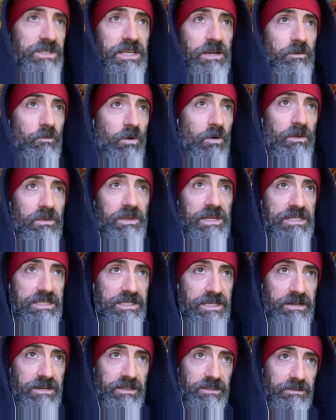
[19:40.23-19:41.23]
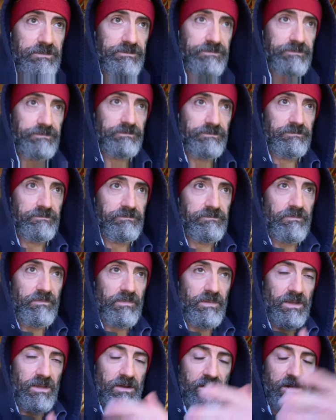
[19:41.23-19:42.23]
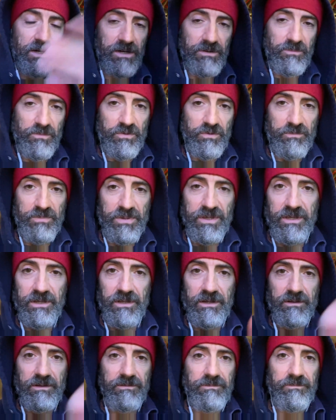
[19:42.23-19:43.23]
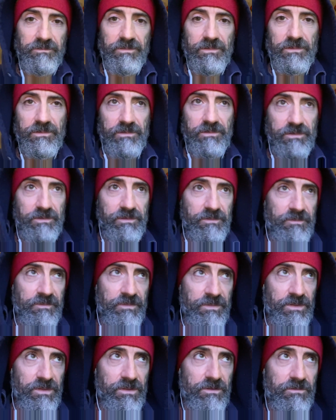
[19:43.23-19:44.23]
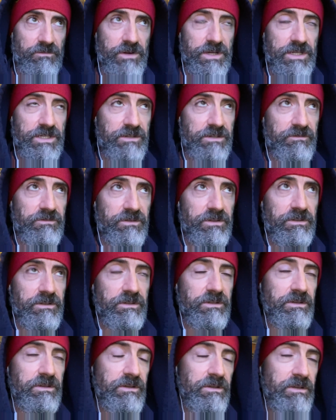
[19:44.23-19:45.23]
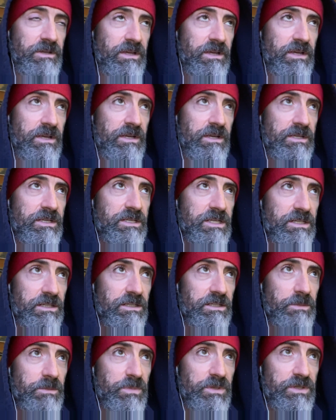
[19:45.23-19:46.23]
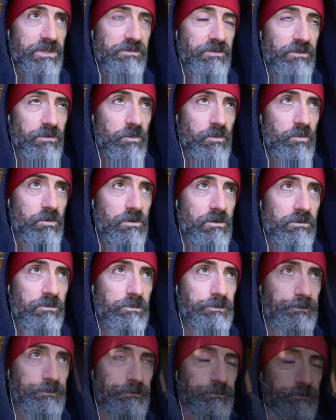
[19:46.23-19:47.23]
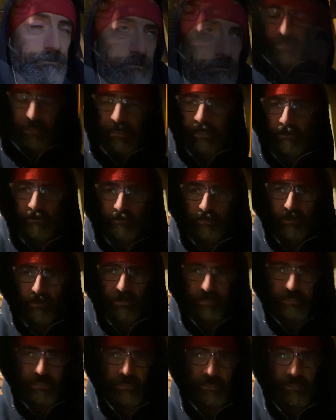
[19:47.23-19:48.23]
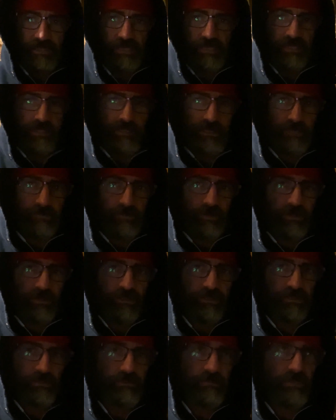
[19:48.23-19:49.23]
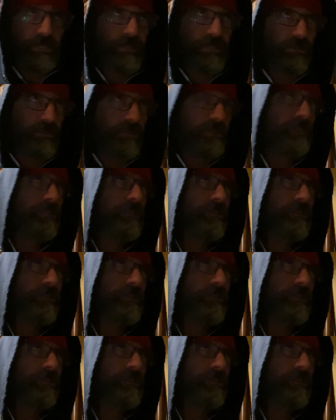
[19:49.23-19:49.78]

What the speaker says: then while they're setting, I can prepare the rest of the sleepers for the wall. Glad I'm not a statistics person, because